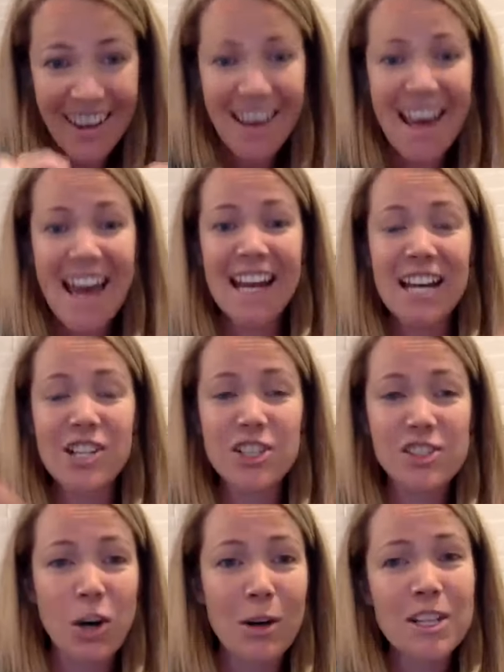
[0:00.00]
And I
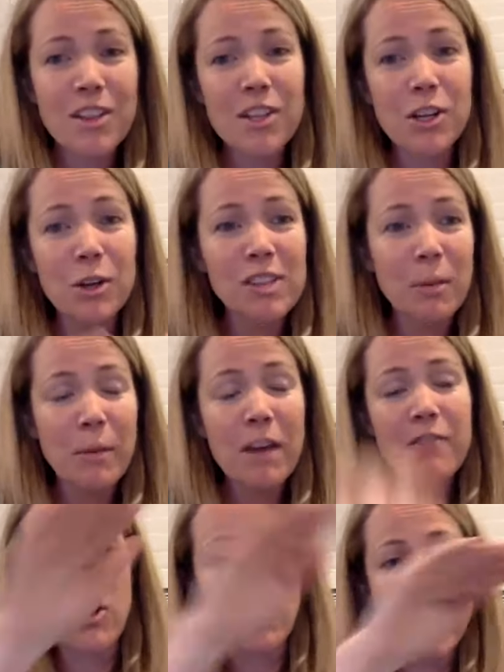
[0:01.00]
just go into the notes on my
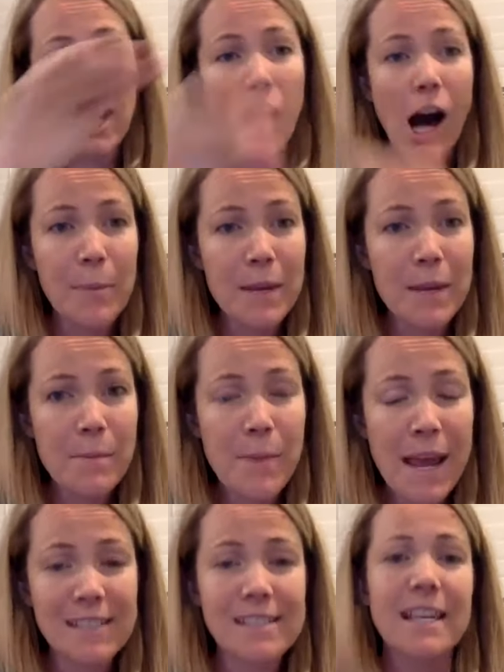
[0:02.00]
phone, and I copy and
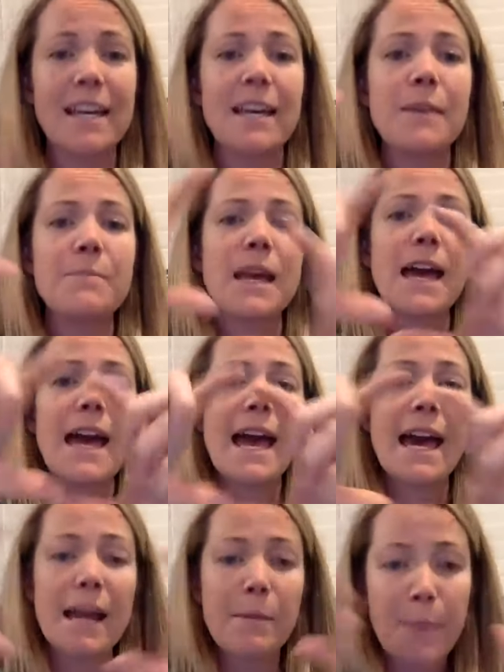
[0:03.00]
paste it,
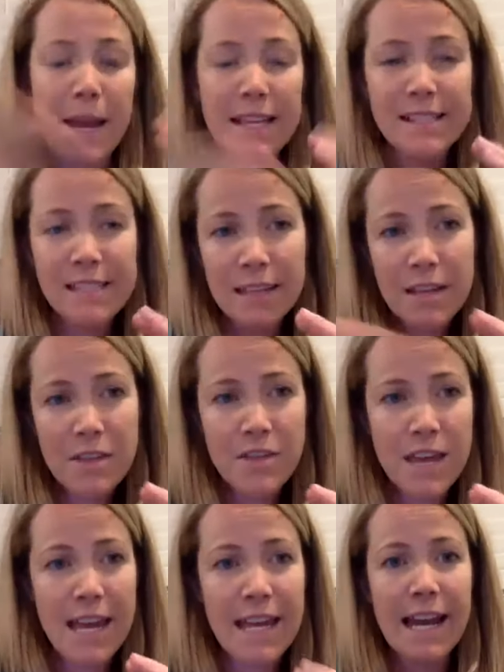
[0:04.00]
and I paste it in the
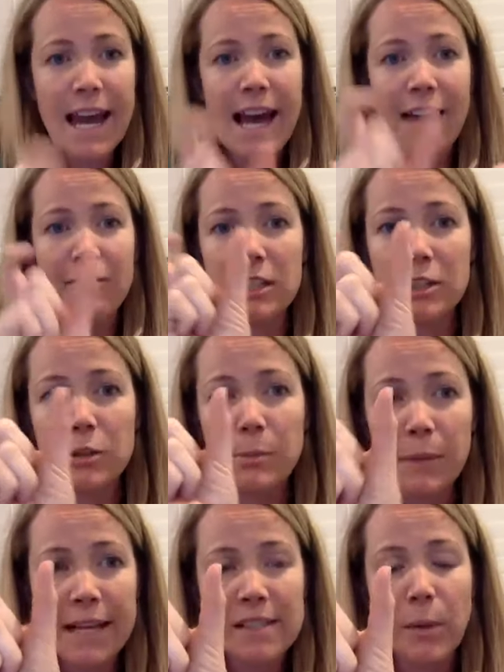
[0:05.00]
thing, and I have a little
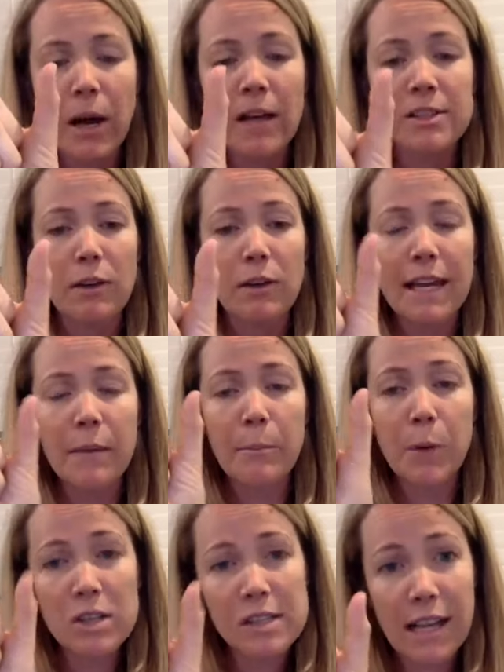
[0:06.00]
blank spot so I can
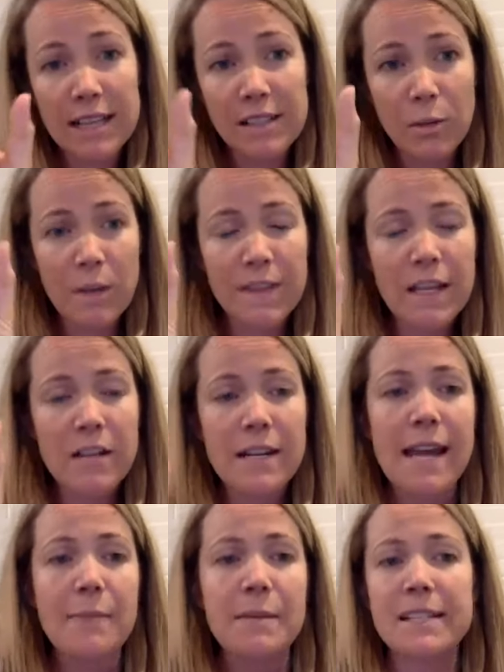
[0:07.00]
personalize it with their
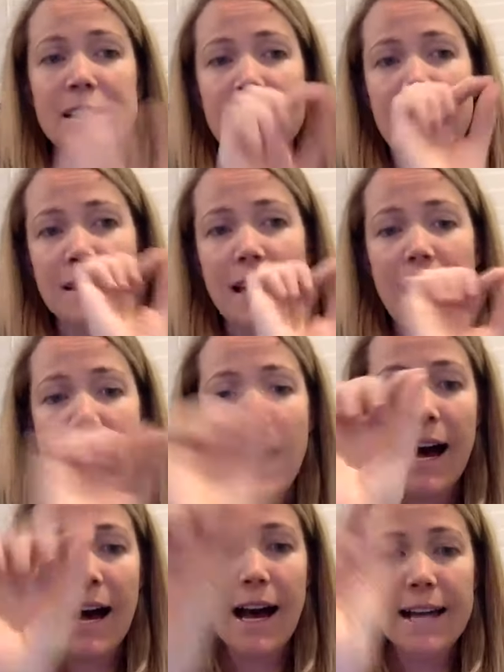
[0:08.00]
name. And it says,
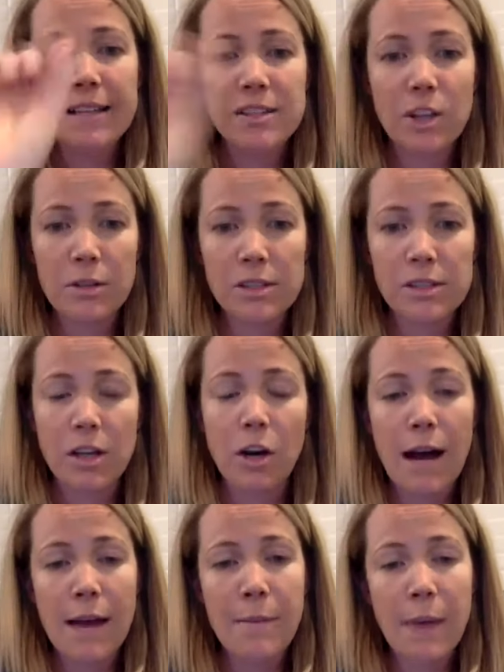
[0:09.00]
I, so and so,
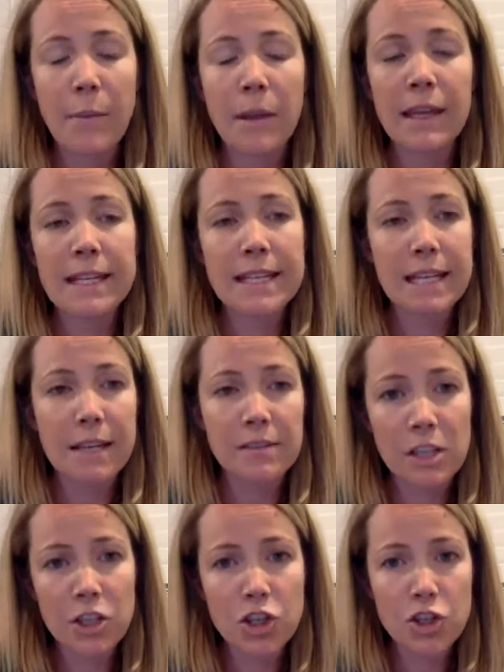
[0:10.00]
I'm Emily,
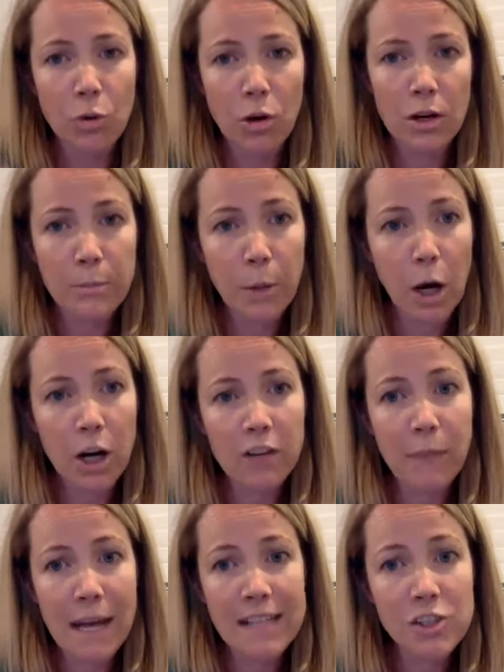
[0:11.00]
gives a short part
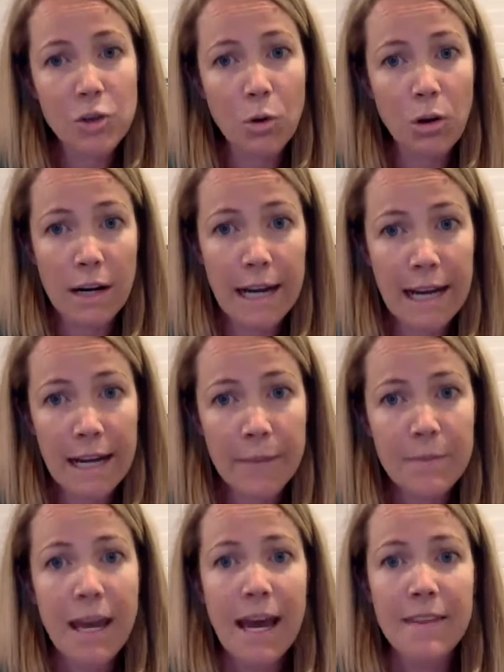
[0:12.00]
of my story.
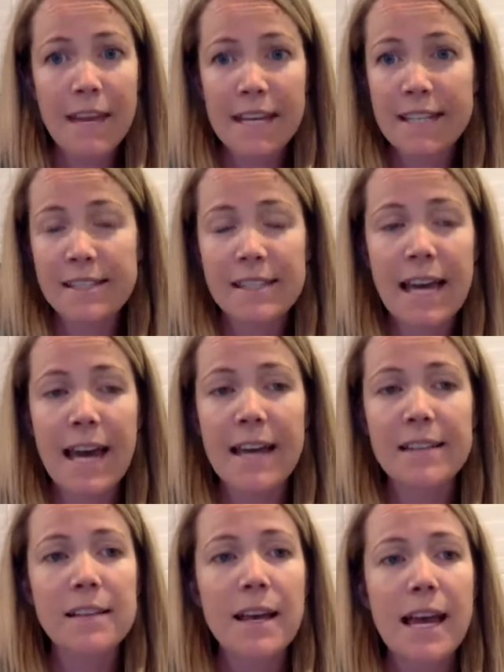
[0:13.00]
And then it
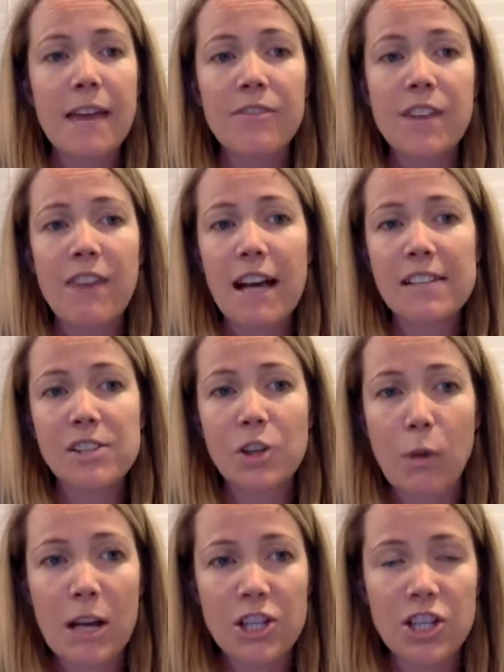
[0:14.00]
says, if they've asked a
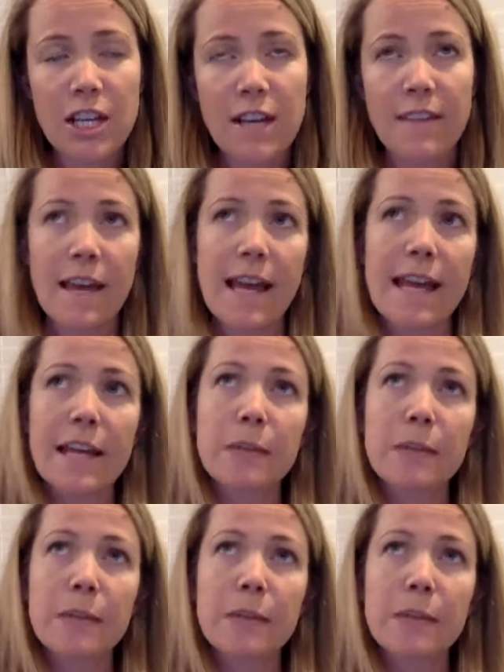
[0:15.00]
question like,